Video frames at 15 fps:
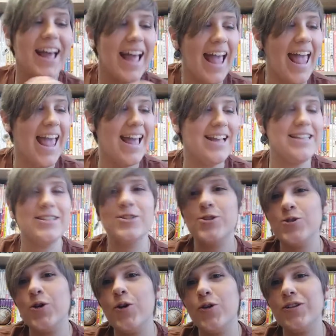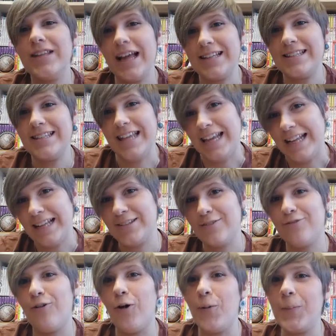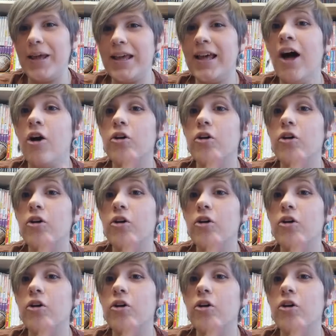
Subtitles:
And so that's it for me.